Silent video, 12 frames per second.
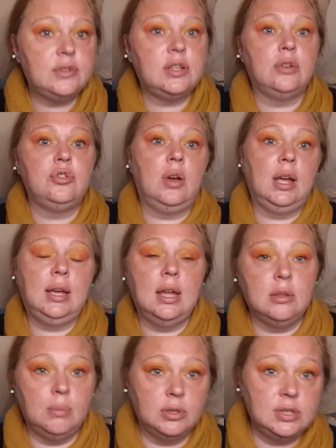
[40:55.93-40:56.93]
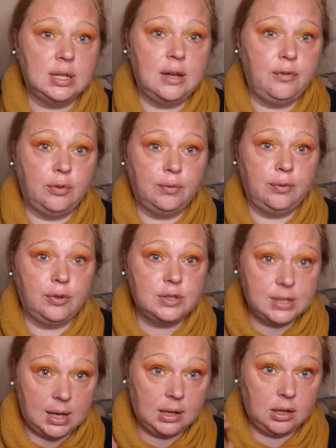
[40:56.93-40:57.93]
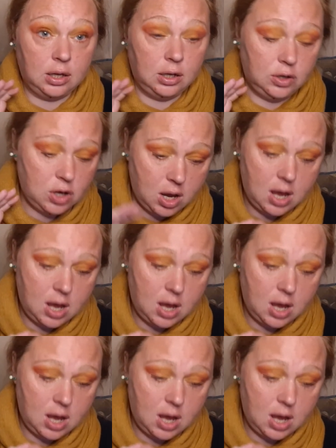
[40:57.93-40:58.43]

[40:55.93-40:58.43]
so try and get them onto their front for a second.